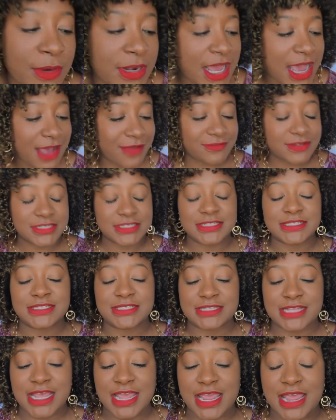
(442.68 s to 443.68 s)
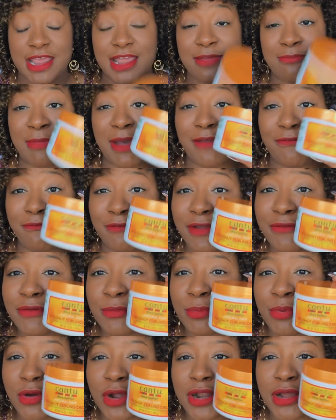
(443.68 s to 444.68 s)
would have to say my
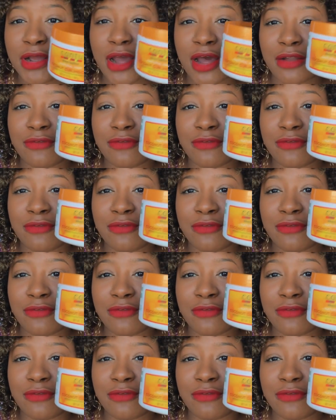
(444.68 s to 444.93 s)
favorite product